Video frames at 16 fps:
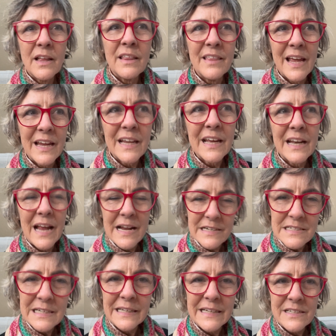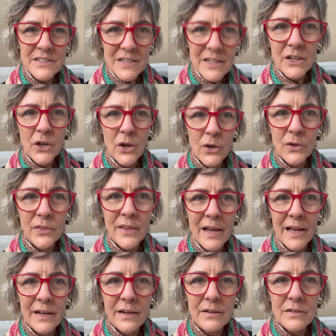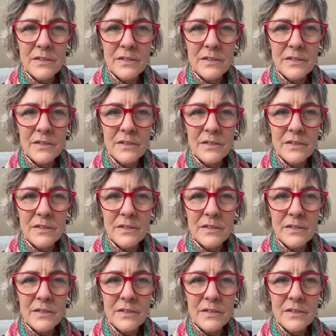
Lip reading: they can actually decode that.